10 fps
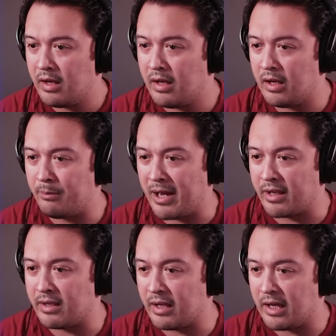Oh my
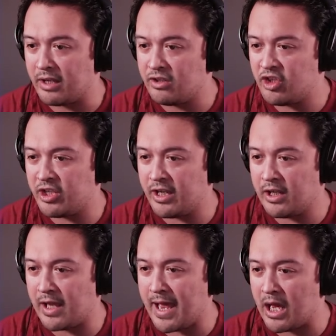god,
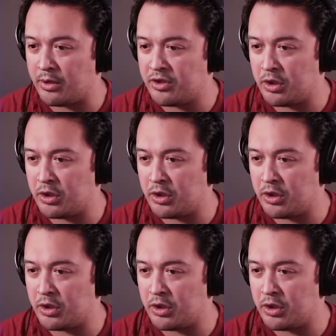chill out,